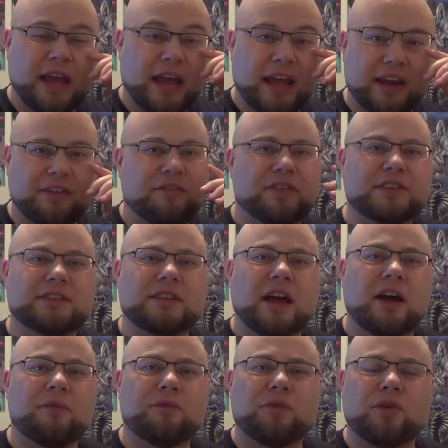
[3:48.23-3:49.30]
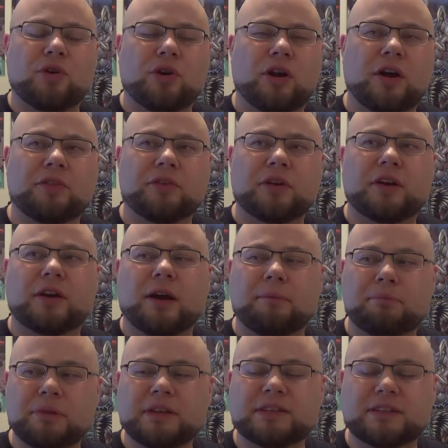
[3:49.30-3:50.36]
and if it's not for other
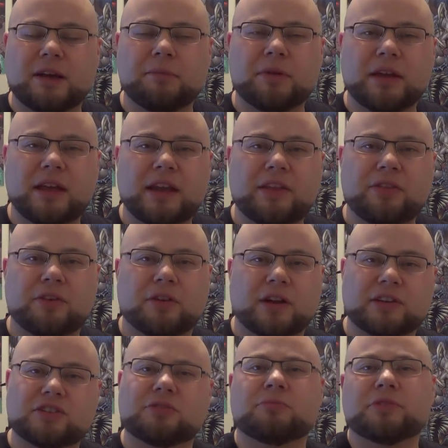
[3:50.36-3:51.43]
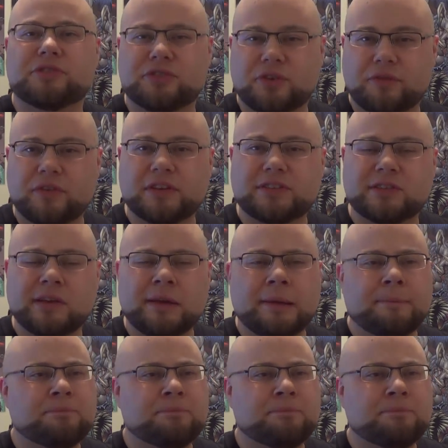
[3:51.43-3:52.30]
companies coming in and their customer service,